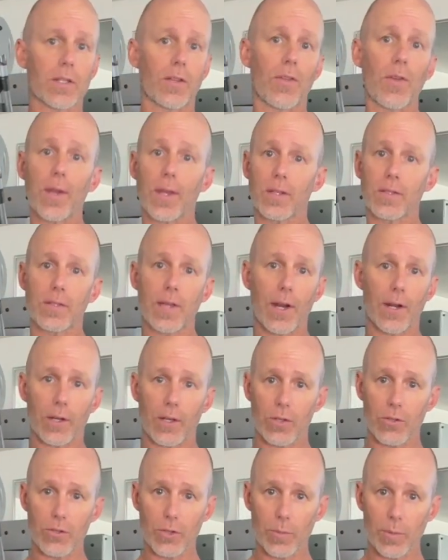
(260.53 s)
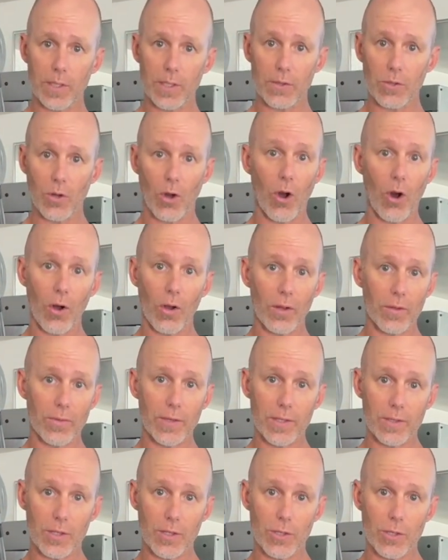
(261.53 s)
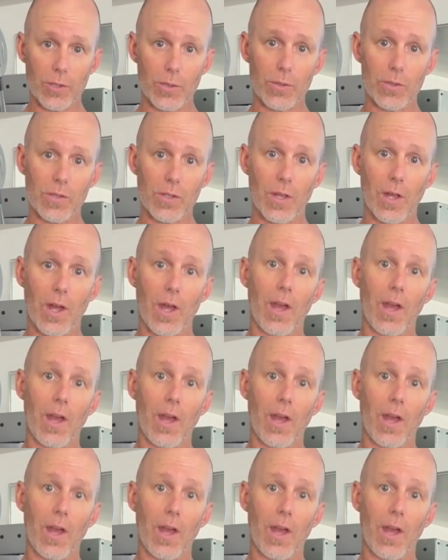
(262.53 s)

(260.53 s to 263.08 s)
things that are contributing to all of these issues